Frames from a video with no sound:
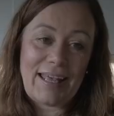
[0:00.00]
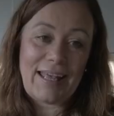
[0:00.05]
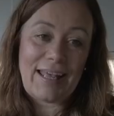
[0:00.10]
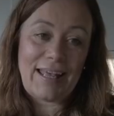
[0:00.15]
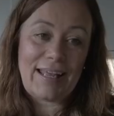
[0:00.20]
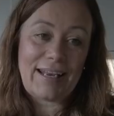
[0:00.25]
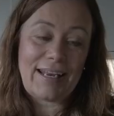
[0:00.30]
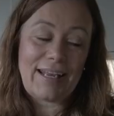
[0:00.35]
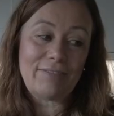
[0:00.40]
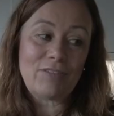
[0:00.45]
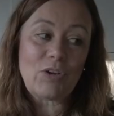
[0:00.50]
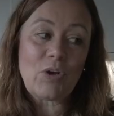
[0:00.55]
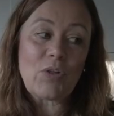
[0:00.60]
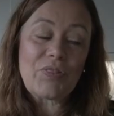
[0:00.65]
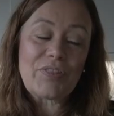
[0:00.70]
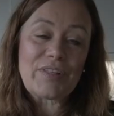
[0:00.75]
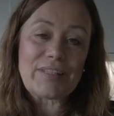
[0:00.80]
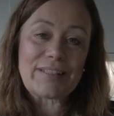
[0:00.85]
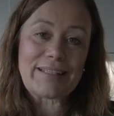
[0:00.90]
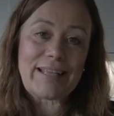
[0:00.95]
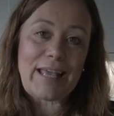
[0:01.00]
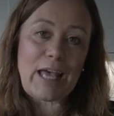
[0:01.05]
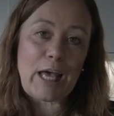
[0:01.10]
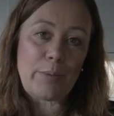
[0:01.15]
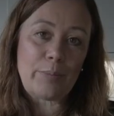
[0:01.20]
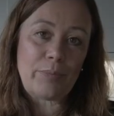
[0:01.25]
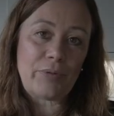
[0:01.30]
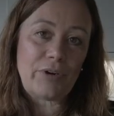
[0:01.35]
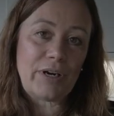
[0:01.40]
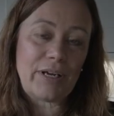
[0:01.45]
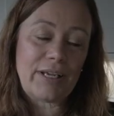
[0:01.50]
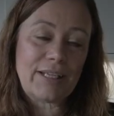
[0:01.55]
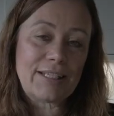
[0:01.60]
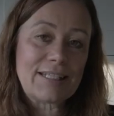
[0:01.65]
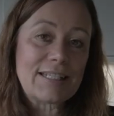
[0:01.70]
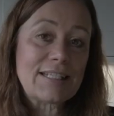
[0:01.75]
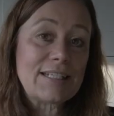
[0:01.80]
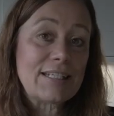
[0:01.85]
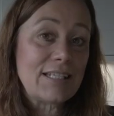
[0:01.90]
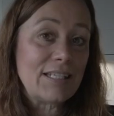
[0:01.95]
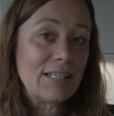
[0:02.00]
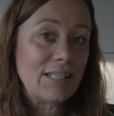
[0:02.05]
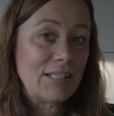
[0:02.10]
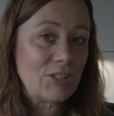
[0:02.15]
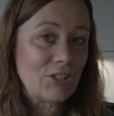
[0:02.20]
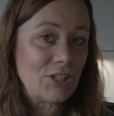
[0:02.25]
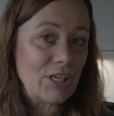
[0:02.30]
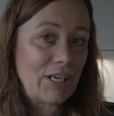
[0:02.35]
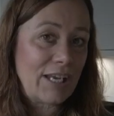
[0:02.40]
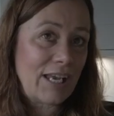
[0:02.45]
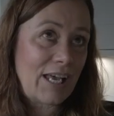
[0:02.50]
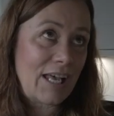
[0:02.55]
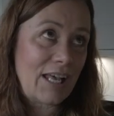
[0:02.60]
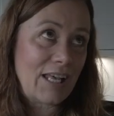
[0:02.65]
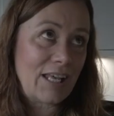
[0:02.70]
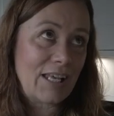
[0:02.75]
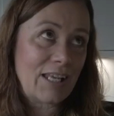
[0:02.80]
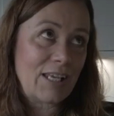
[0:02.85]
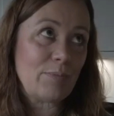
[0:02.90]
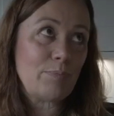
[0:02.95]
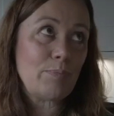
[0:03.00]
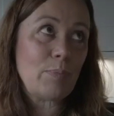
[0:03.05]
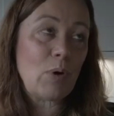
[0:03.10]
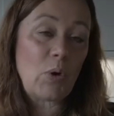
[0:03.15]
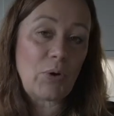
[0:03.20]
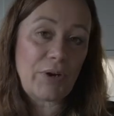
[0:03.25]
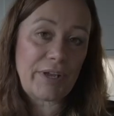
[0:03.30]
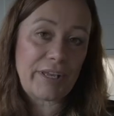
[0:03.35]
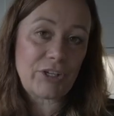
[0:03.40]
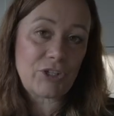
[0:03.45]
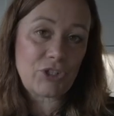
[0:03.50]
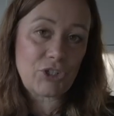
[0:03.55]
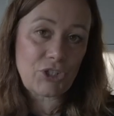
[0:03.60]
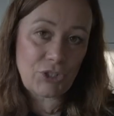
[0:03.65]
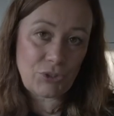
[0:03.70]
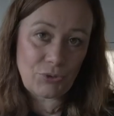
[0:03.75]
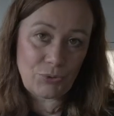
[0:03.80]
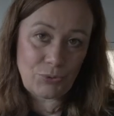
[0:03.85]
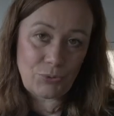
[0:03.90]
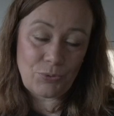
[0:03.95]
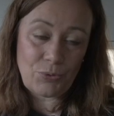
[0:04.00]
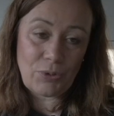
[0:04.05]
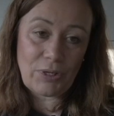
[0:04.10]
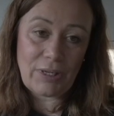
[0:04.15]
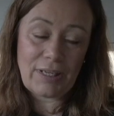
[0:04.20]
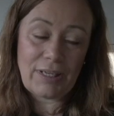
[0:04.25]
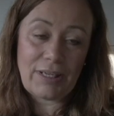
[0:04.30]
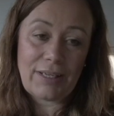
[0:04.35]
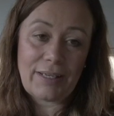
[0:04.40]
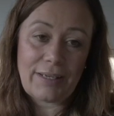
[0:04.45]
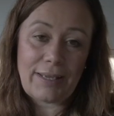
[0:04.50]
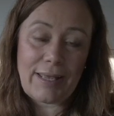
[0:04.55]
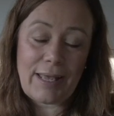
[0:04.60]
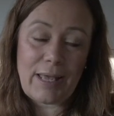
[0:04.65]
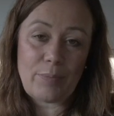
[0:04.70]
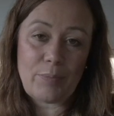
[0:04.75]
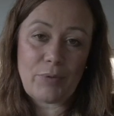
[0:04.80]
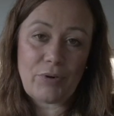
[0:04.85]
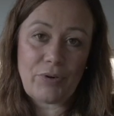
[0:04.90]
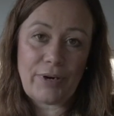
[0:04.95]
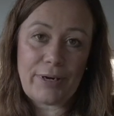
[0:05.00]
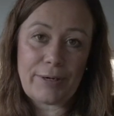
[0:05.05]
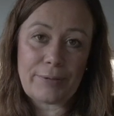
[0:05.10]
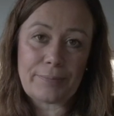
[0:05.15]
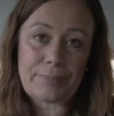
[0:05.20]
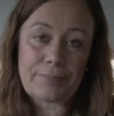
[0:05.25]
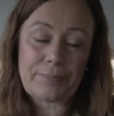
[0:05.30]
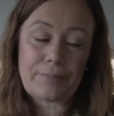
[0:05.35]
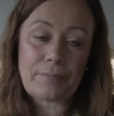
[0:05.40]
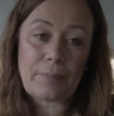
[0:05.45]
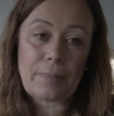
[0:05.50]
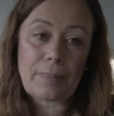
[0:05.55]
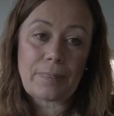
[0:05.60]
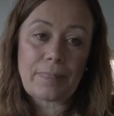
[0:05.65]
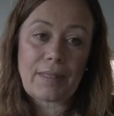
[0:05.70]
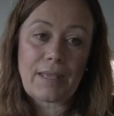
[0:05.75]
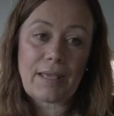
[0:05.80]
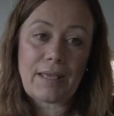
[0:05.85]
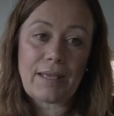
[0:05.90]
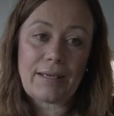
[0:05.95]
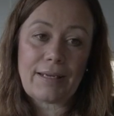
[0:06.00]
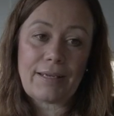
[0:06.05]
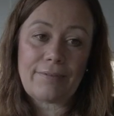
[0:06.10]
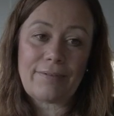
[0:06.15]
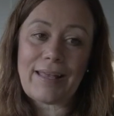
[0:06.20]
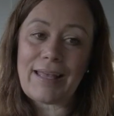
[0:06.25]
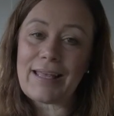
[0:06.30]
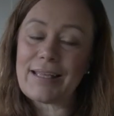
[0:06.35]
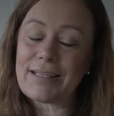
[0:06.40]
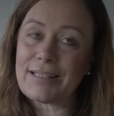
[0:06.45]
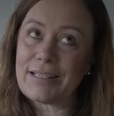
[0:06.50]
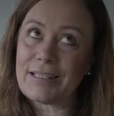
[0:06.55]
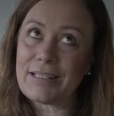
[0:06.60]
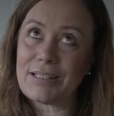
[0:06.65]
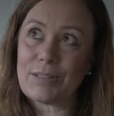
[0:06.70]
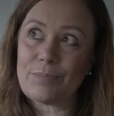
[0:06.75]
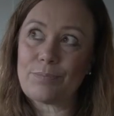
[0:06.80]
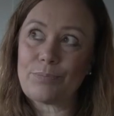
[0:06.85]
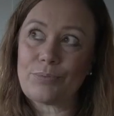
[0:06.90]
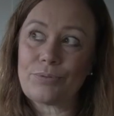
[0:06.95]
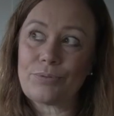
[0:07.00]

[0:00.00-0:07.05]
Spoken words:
And I've got this camera. It's the DJI Pocket 2 camera. And I've had it